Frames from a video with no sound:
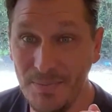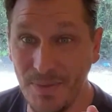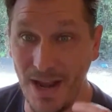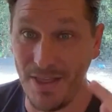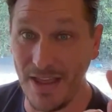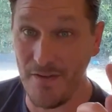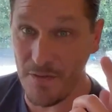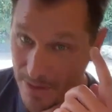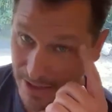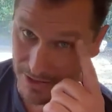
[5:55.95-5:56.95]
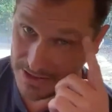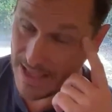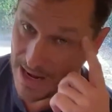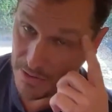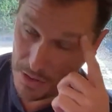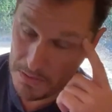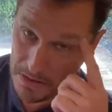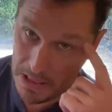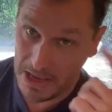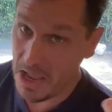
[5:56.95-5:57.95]
And I think everybody looks at that group and
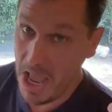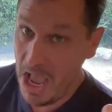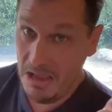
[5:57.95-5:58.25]
they're like,